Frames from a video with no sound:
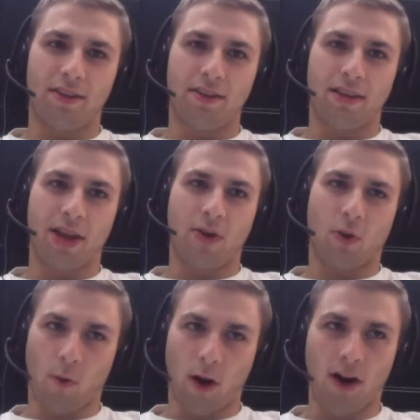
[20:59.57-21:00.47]
I go to
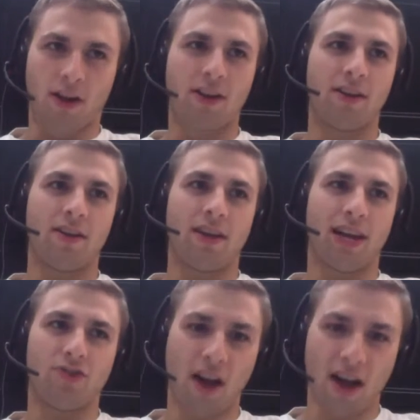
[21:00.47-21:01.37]
work, I
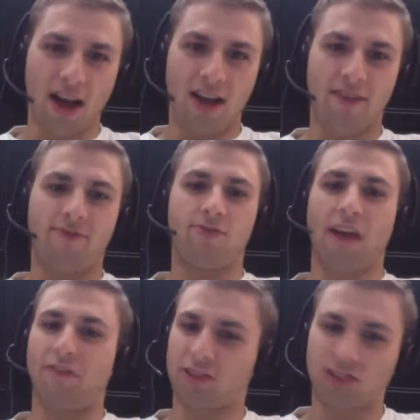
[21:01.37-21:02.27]
drive,
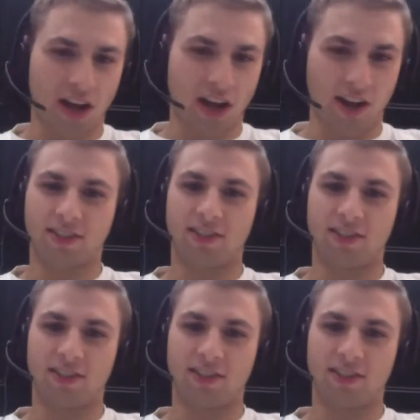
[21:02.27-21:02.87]
traffic sucks.